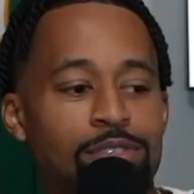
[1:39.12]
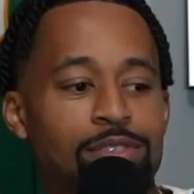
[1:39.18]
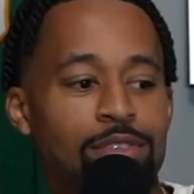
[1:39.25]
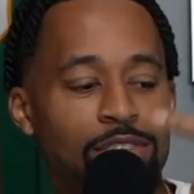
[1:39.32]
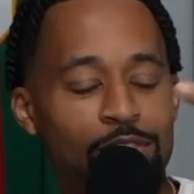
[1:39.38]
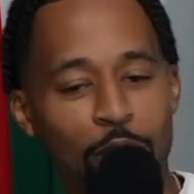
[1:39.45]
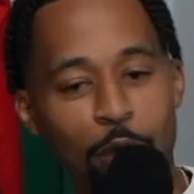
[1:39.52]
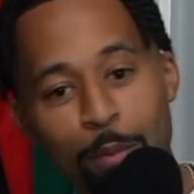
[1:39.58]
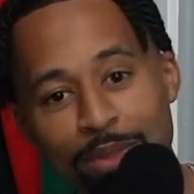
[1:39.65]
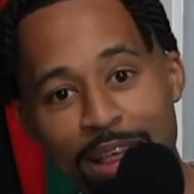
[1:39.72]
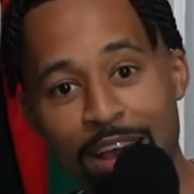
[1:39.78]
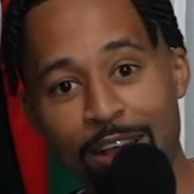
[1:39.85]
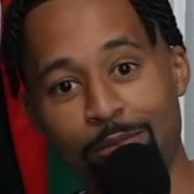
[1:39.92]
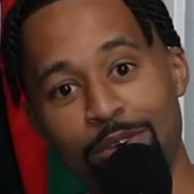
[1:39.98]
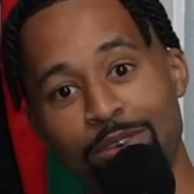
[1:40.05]
the Noah
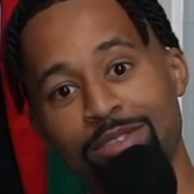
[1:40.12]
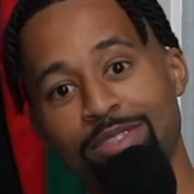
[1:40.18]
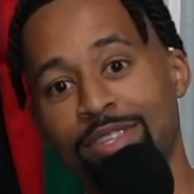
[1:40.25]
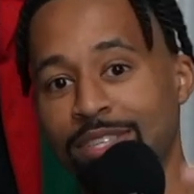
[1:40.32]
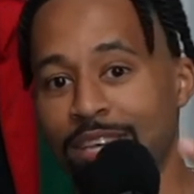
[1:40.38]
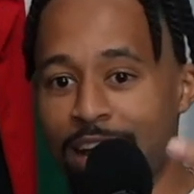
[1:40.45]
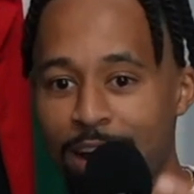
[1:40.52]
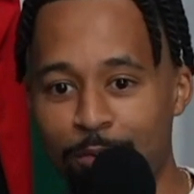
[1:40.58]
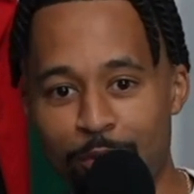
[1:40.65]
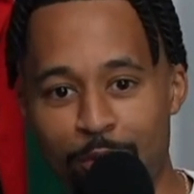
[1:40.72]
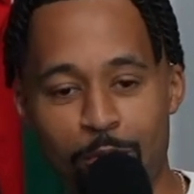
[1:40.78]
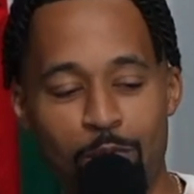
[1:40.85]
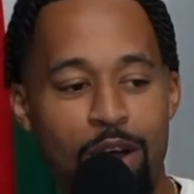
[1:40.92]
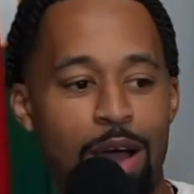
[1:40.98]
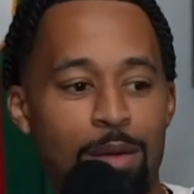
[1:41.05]
Blackwells, the Tyrell
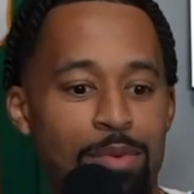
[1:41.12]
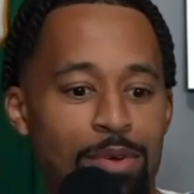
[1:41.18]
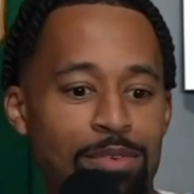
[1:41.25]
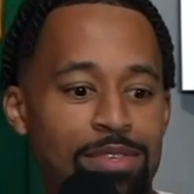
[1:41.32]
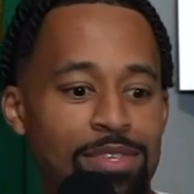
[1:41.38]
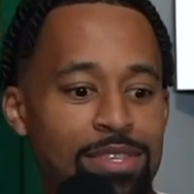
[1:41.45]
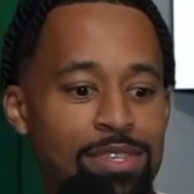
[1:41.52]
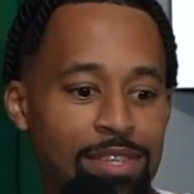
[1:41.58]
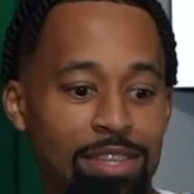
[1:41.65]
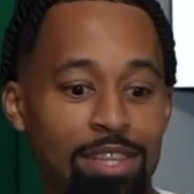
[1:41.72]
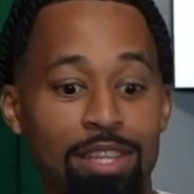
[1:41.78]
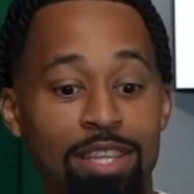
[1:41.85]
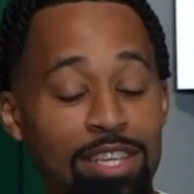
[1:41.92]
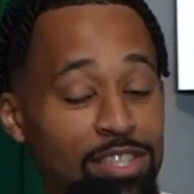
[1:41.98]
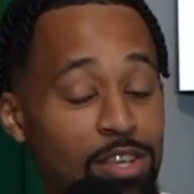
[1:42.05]
Roberts, the
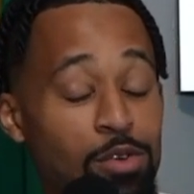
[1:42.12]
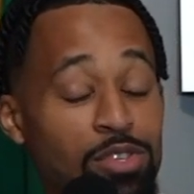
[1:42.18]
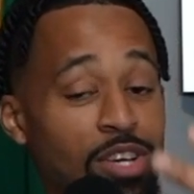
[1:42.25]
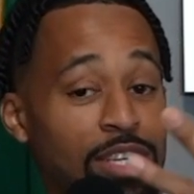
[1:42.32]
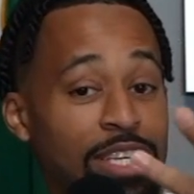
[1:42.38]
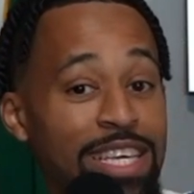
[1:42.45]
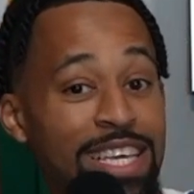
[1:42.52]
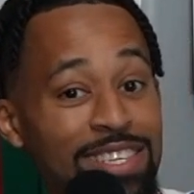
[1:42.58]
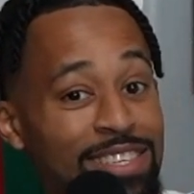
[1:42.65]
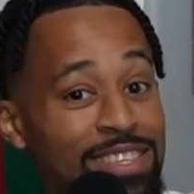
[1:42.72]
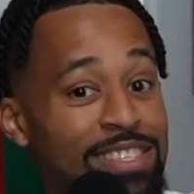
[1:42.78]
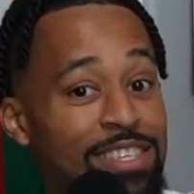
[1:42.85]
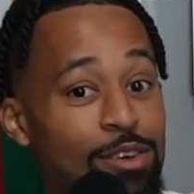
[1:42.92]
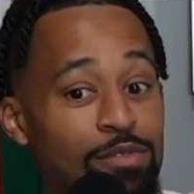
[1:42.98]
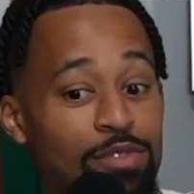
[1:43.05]
list goes on, the Issa
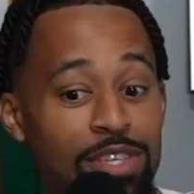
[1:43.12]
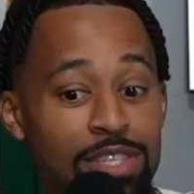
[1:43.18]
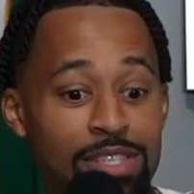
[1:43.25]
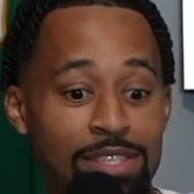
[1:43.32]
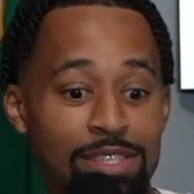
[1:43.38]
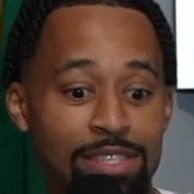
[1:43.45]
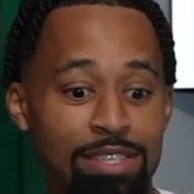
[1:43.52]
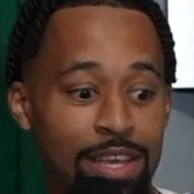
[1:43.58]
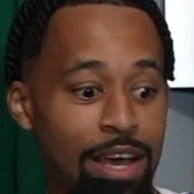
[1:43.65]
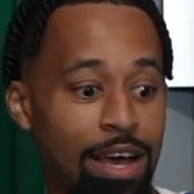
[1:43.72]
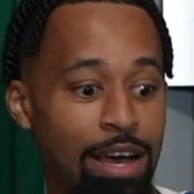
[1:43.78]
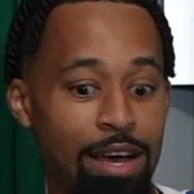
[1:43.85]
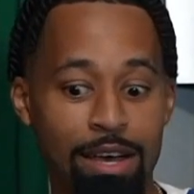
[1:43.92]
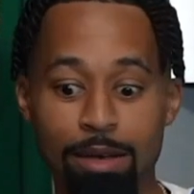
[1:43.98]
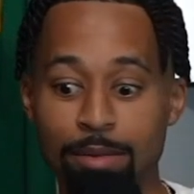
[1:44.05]
Silvas.
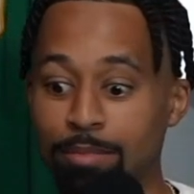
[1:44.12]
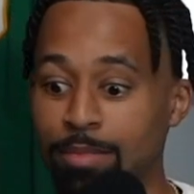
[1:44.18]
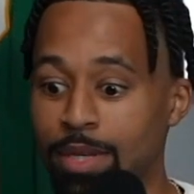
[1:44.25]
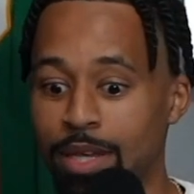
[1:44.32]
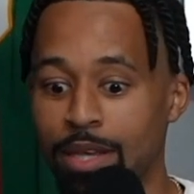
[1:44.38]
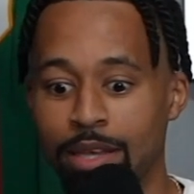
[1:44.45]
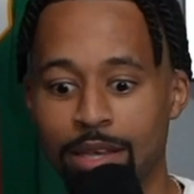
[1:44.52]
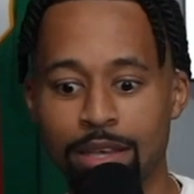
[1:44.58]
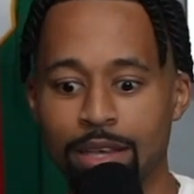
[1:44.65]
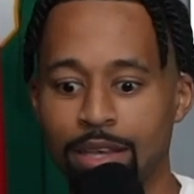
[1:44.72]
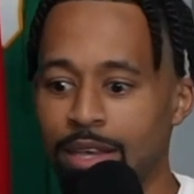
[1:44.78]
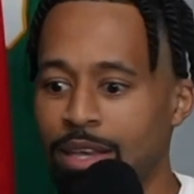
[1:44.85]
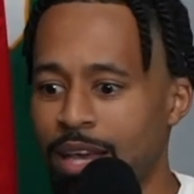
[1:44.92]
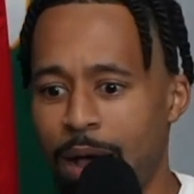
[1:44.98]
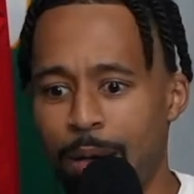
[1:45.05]
I
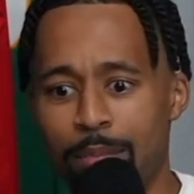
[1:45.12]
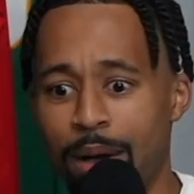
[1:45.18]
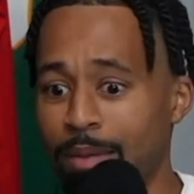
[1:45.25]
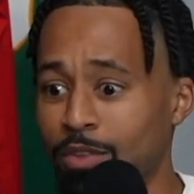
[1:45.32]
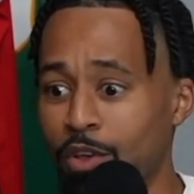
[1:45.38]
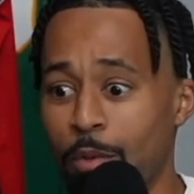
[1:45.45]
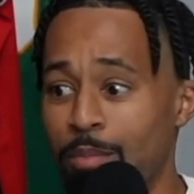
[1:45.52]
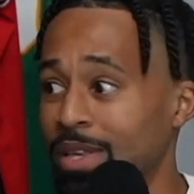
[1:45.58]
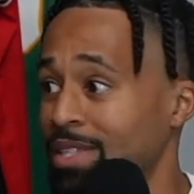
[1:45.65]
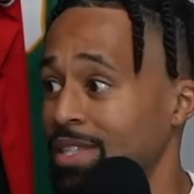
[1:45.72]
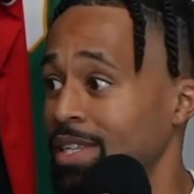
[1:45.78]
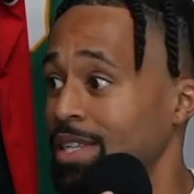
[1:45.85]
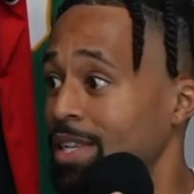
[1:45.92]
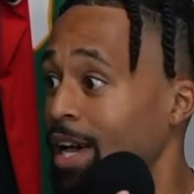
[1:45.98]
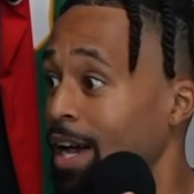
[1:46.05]
know I'm
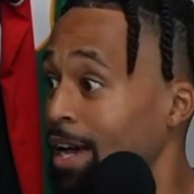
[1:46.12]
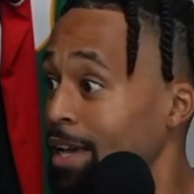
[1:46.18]
missing, huh?